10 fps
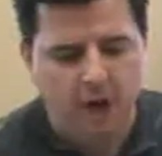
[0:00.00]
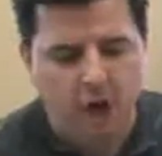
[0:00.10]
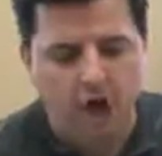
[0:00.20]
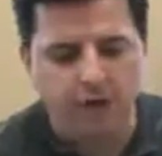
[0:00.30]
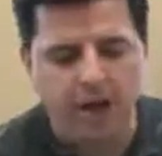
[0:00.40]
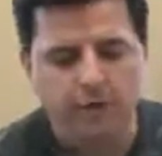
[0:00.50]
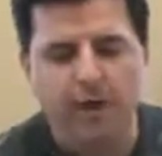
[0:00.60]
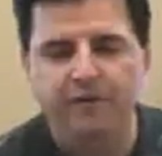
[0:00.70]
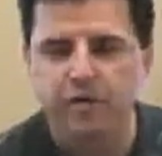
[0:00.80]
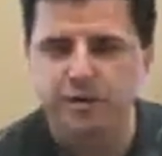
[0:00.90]
online
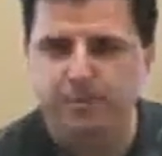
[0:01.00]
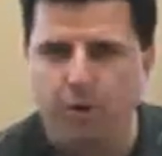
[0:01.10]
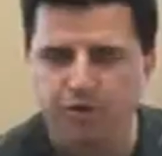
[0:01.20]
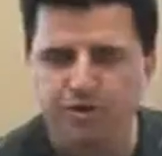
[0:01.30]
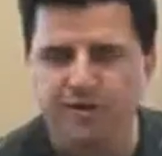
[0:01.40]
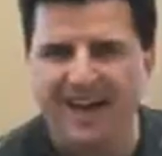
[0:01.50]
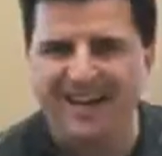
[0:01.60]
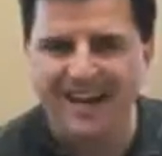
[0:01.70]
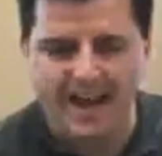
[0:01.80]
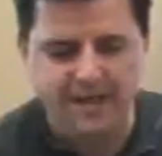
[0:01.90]
revenue is a portion of that
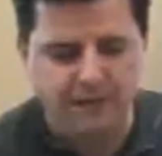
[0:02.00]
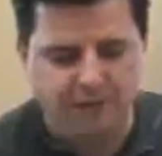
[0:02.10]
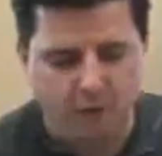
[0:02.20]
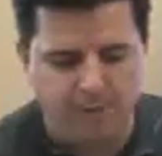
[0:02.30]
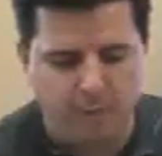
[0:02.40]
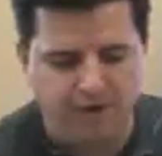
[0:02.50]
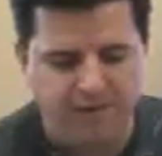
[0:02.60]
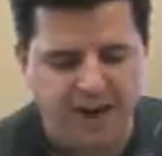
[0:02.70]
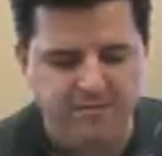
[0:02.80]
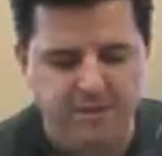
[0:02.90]

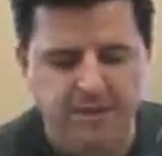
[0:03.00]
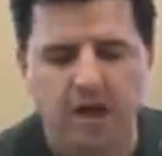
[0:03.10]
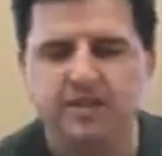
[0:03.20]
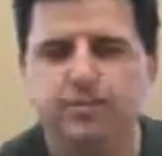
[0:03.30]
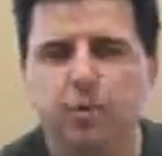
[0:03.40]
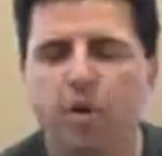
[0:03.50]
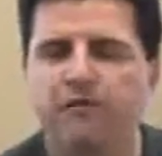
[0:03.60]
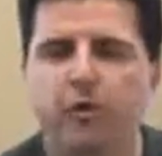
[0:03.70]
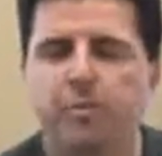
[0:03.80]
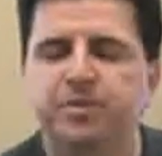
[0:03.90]
$94.5 million, up
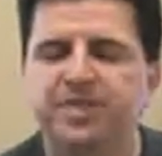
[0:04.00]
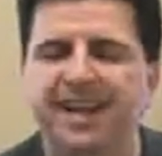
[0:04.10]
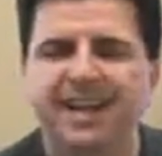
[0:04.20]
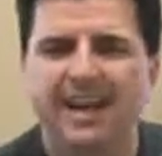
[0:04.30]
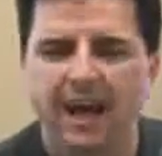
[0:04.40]
24%.